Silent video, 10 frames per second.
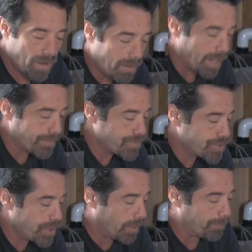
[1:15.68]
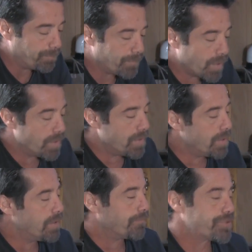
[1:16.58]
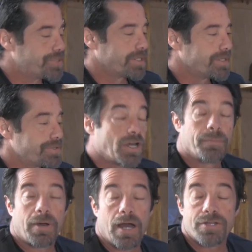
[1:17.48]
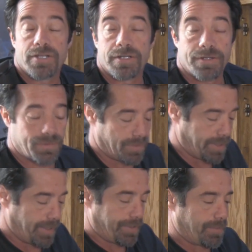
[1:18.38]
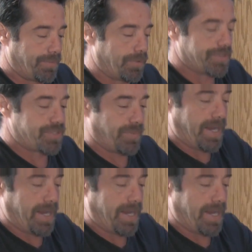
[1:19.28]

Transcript: Alright, so first thing is unboxing and looking at the components that we